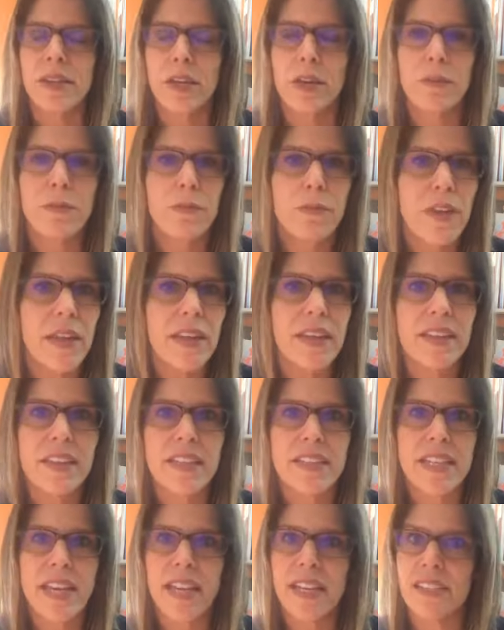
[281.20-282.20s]
failing the
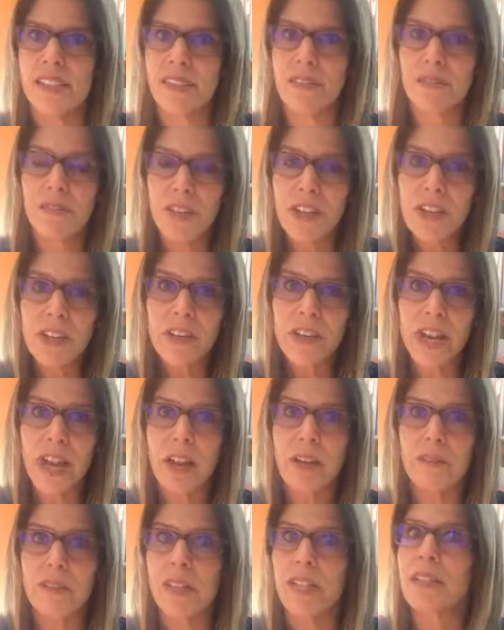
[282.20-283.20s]
test and figuring
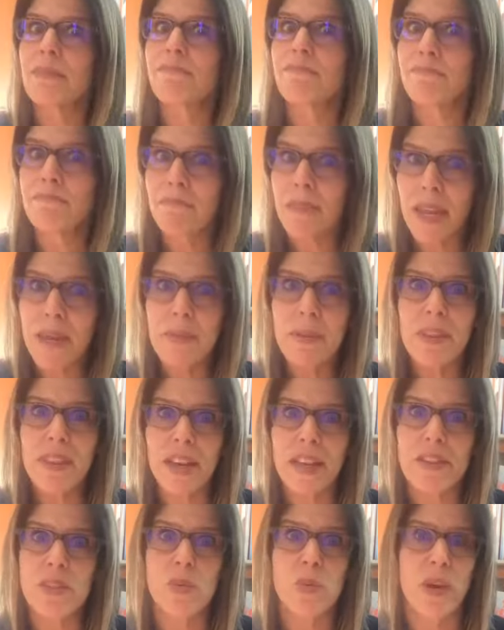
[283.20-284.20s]
out like maybe
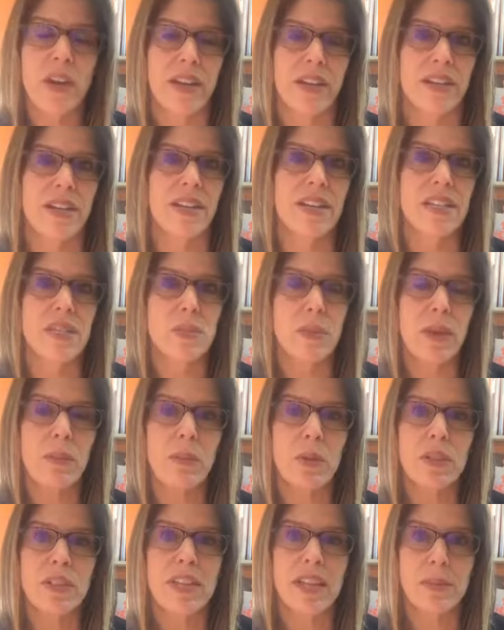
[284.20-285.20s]
that's where I need to spend
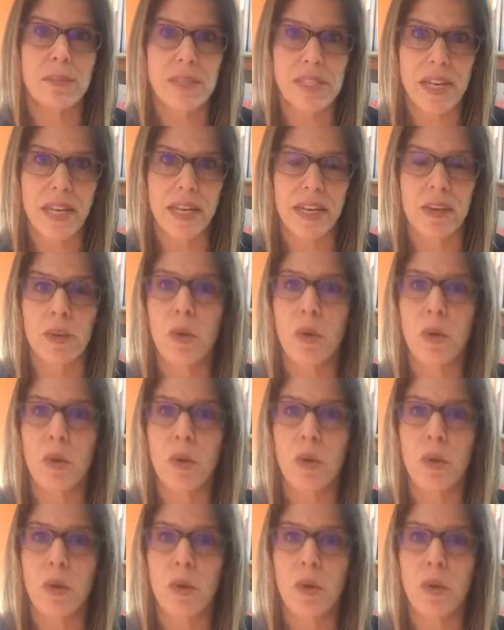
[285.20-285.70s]
more time studying,